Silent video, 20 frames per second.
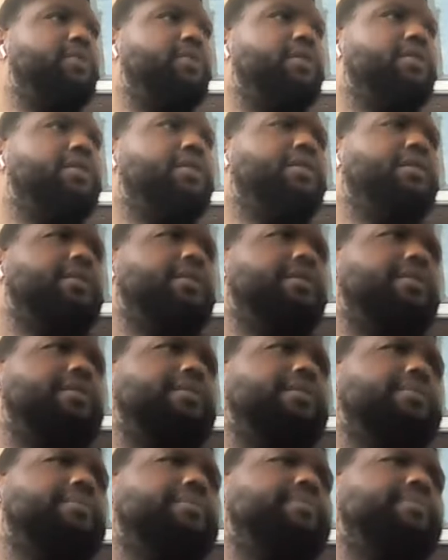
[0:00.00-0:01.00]

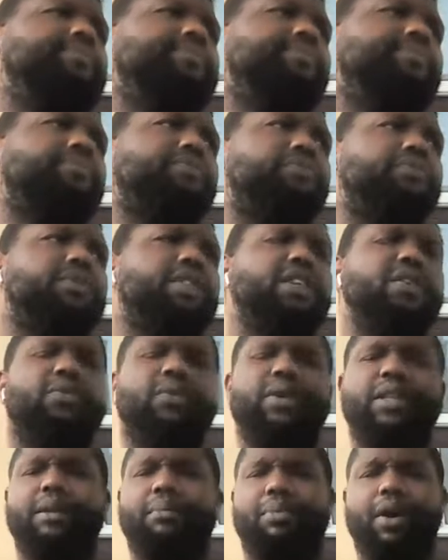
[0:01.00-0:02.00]
with
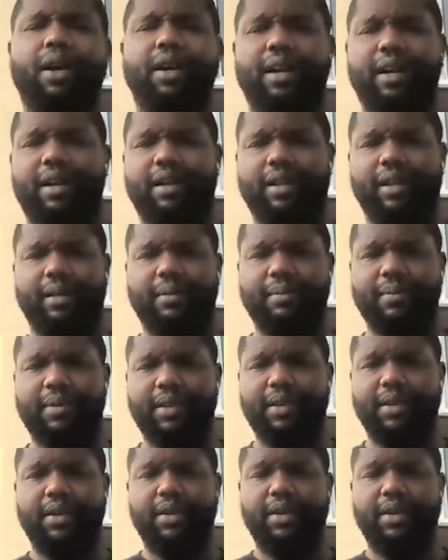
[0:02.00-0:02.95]
LeBron and all them,